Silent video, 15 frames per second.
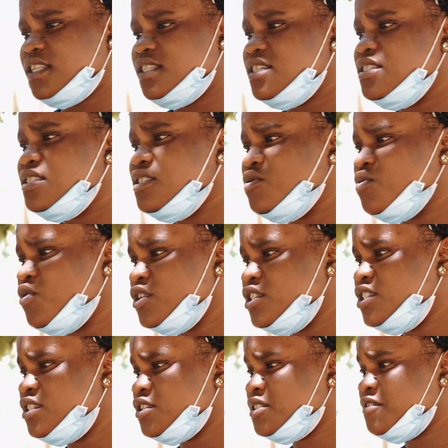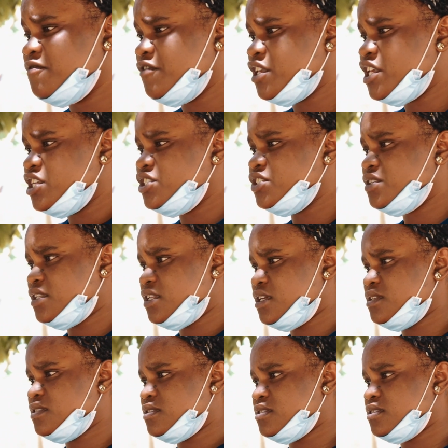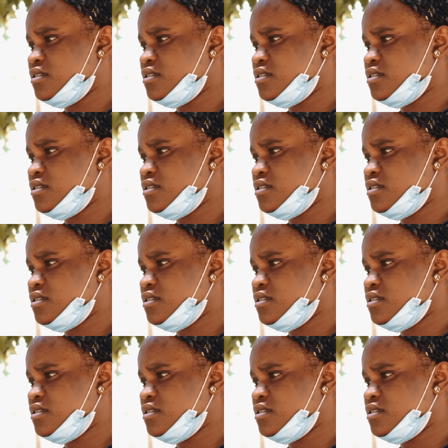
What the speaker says: And this is what justification is.